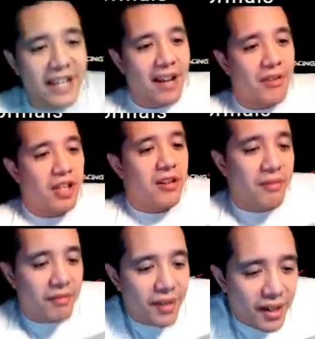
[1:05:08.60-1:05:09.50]
out there.
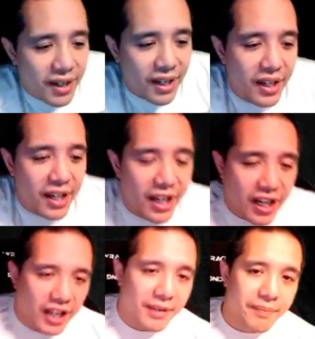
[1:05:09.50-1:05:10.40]

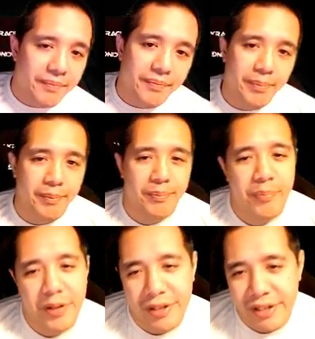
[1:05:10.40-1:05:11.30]

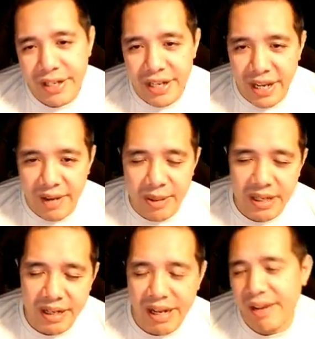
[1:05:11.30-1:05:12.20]
But, I
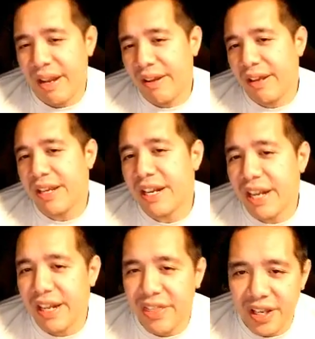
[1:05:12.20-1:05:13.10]
mean, again,
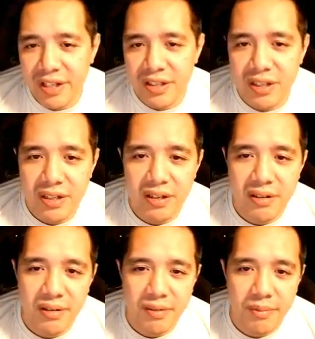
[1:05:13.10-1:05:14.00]
I think it's...
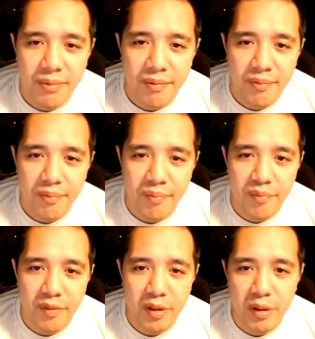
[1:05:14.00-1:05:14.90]

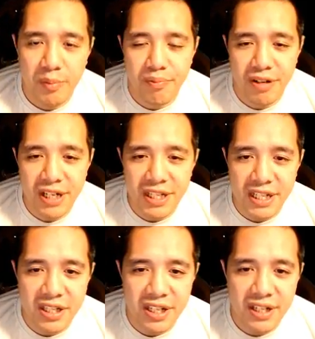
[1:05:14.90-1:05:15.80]
pretty
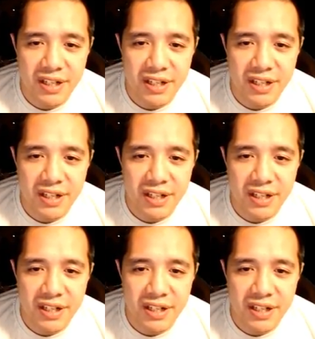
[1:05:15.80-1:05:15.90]
decent.